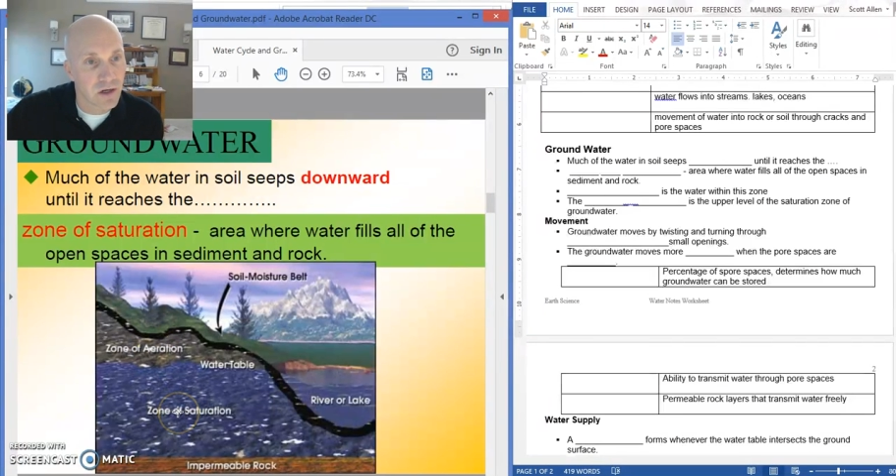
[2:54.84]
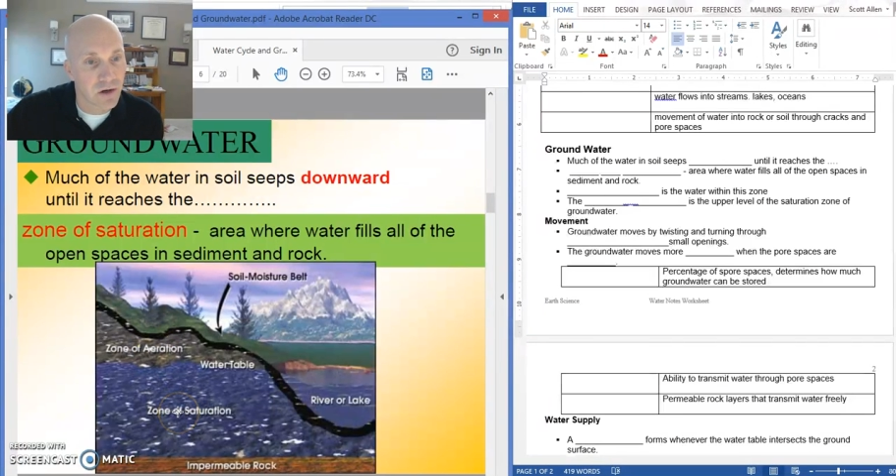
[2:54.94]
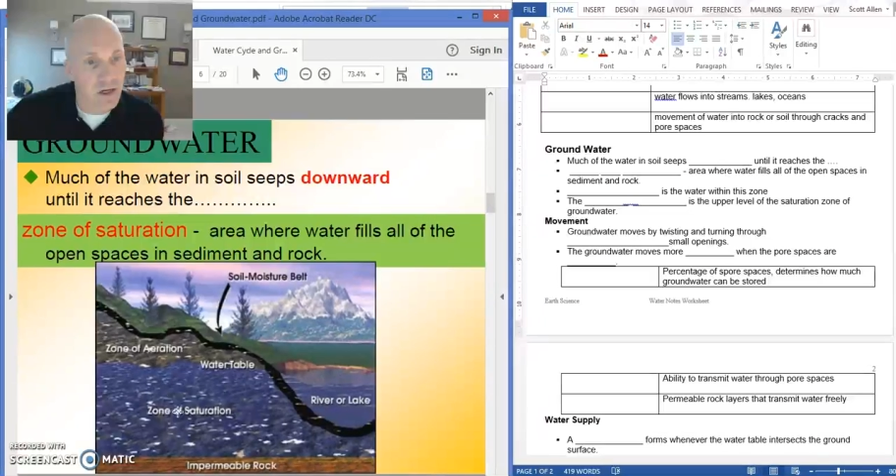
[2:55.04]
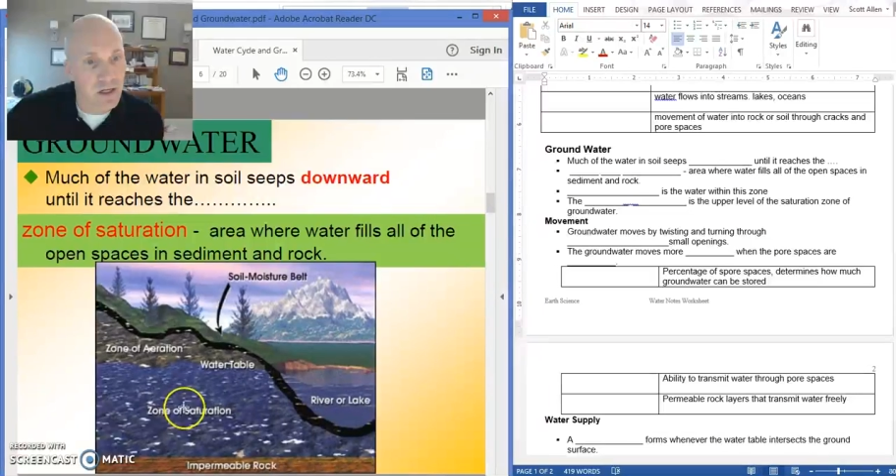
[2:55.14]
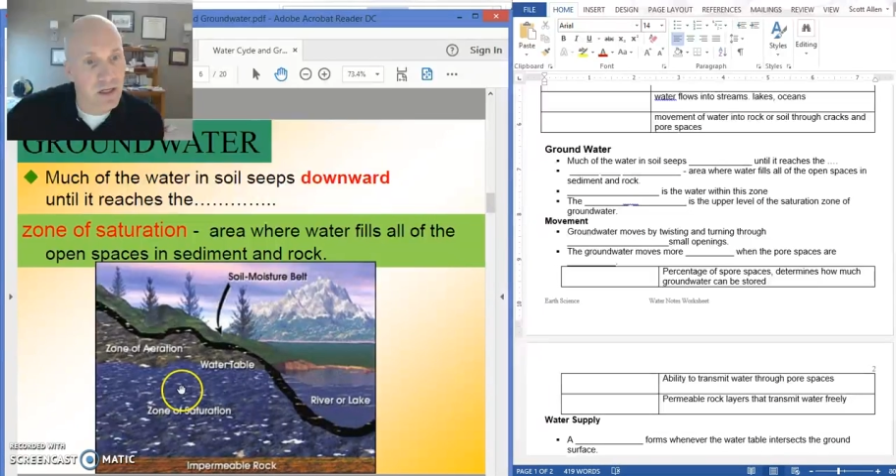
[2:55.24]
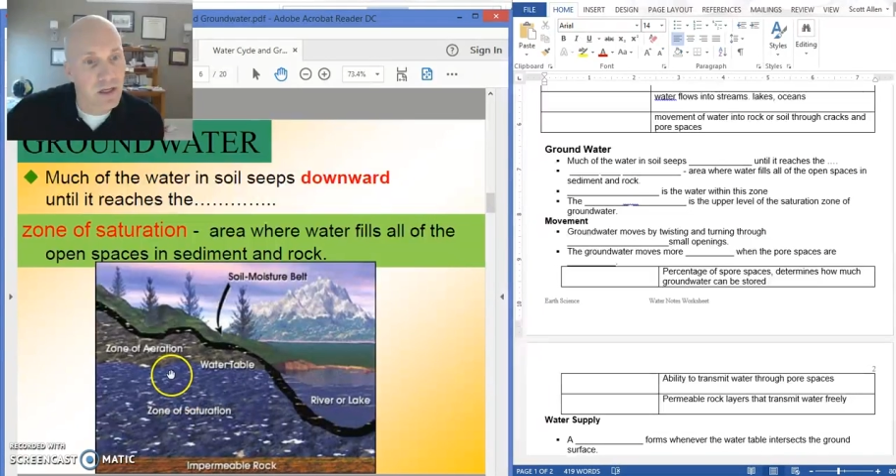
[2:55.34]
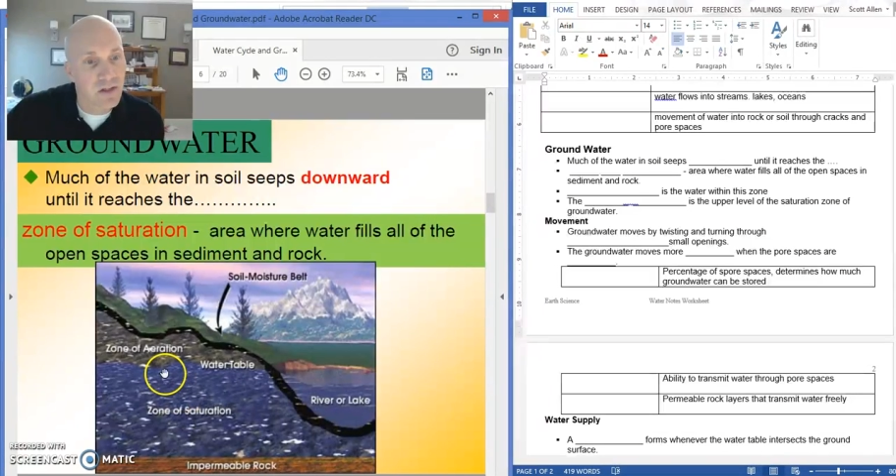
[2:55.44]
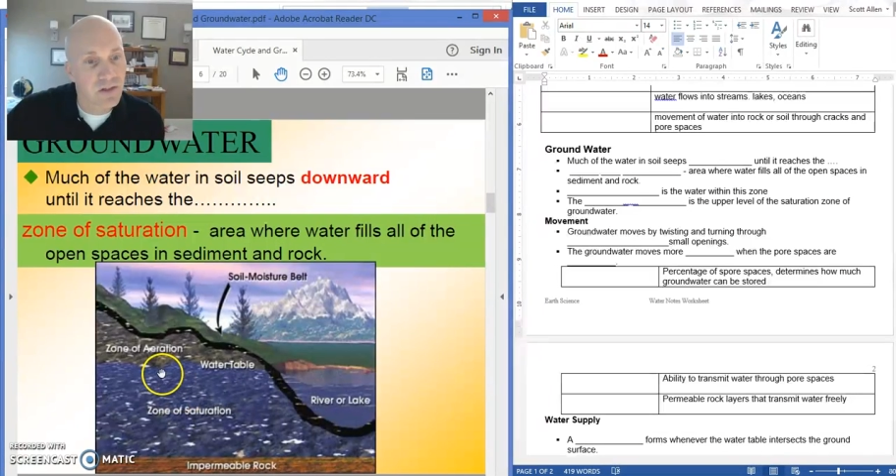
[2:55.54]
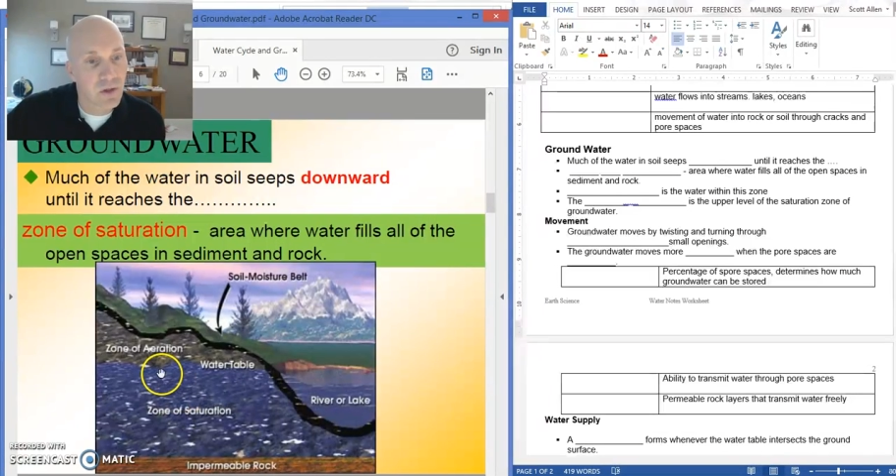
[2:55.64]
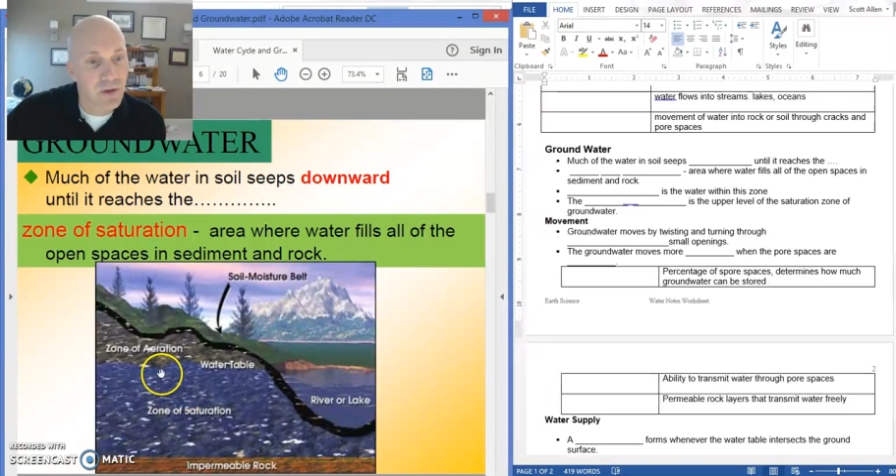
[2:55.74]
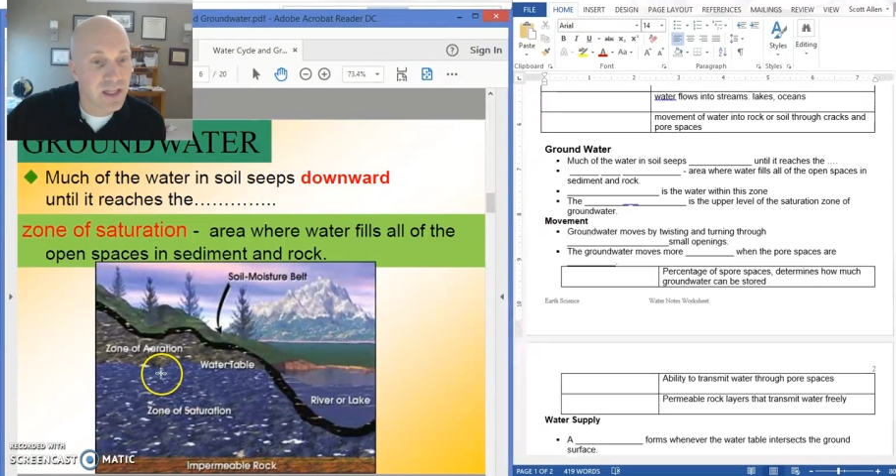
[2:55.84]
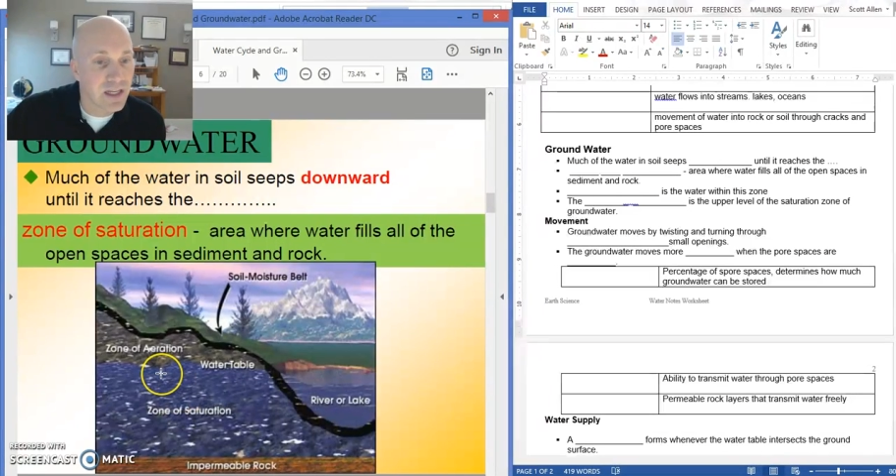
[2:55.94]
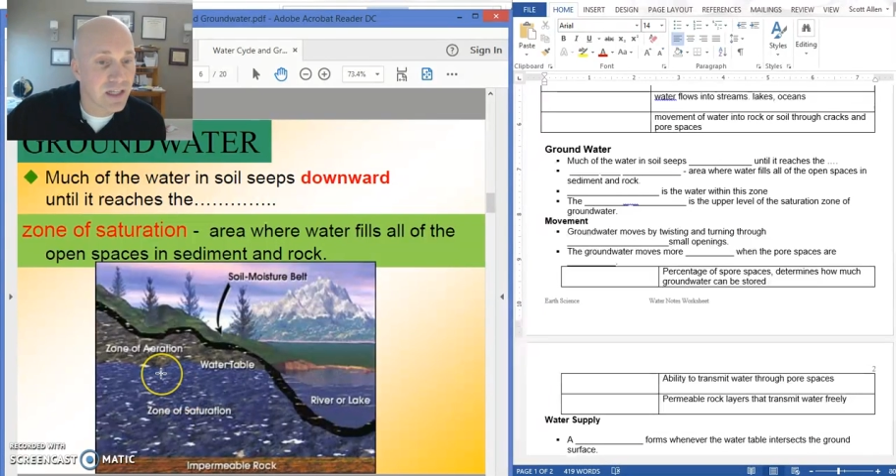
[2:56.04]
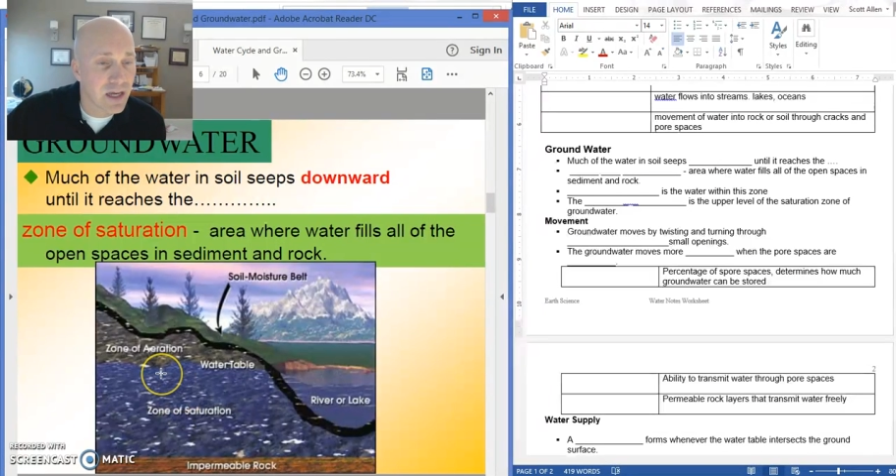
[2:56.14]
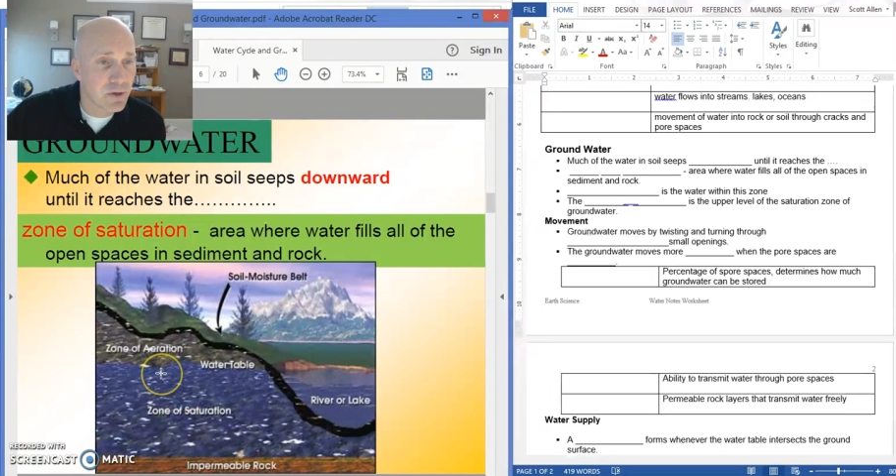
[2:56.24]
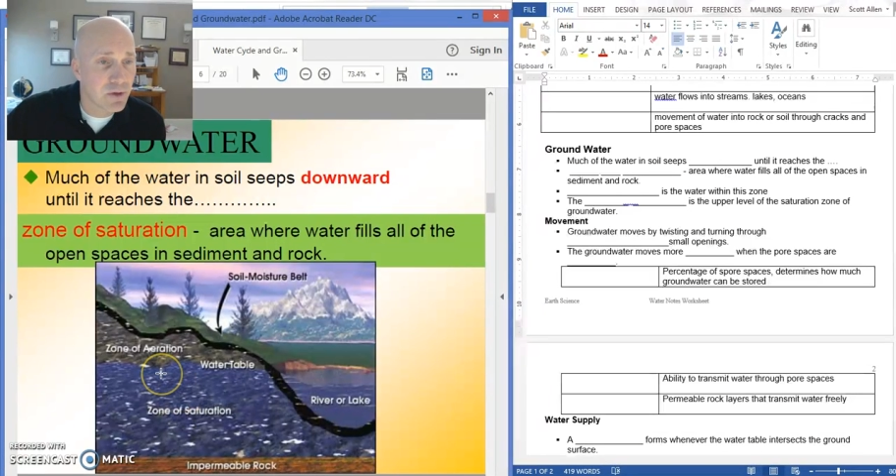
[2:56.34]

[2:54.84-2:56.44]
All right. So anytime